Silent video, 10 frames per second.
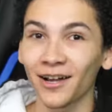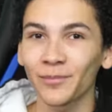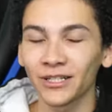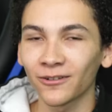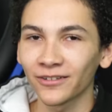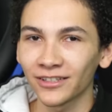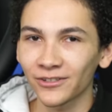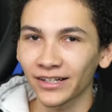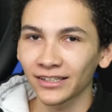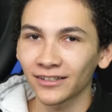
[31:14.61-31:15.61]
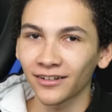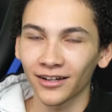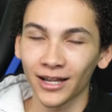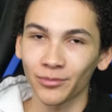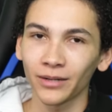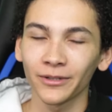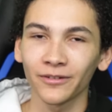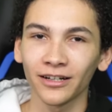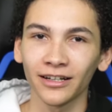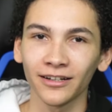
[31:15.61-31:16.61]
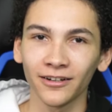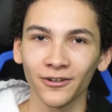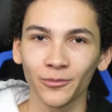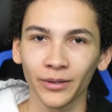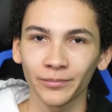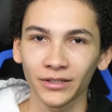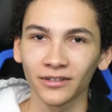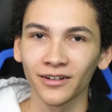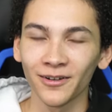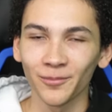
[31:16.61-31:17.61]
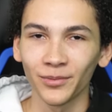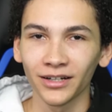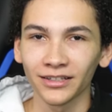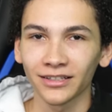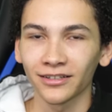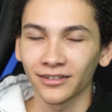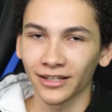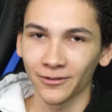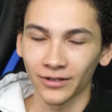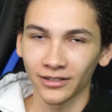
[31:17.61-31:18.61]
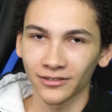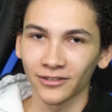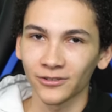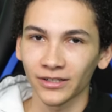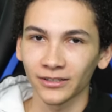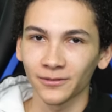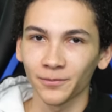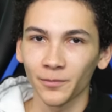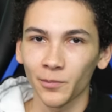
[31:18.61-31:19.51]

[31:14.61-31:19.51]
I not been towing the trailer, I probably would have needed a new bumper, but he ran into the trailer.